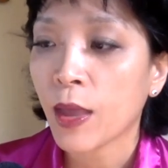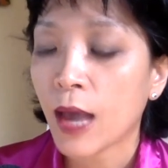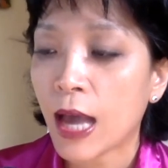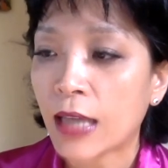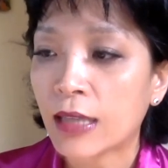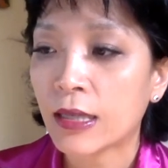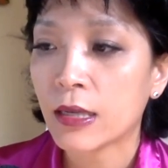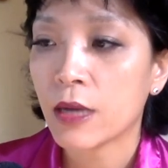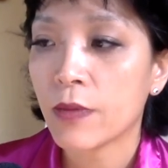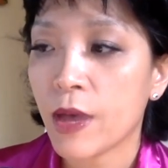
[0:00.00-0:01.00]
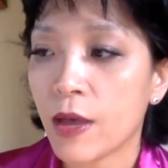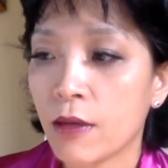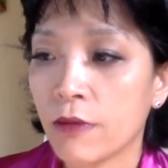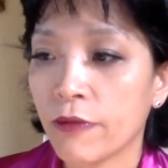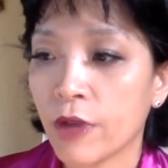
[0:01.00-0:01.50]
I turned up at
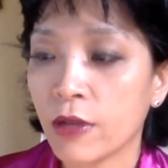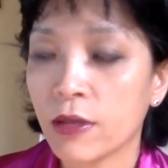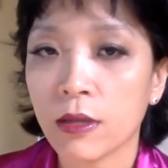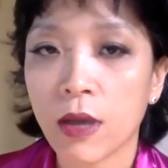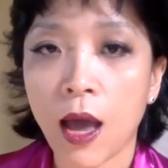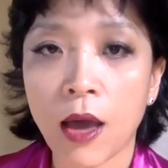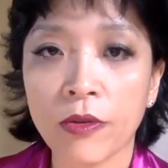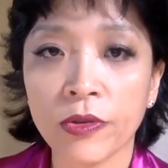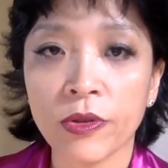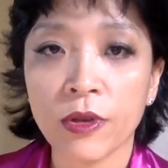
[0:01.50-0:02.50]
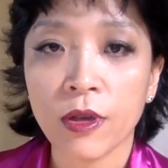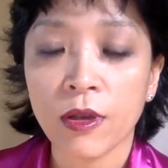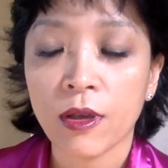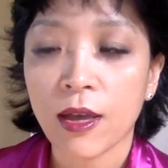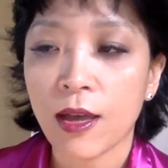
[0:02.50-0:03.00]
a friend's house
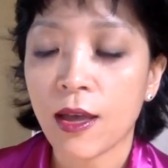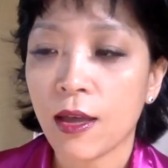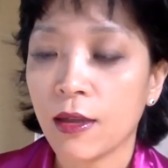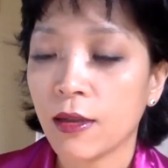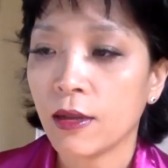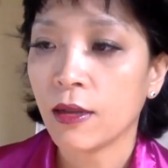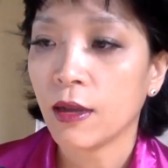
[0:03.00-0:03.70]
and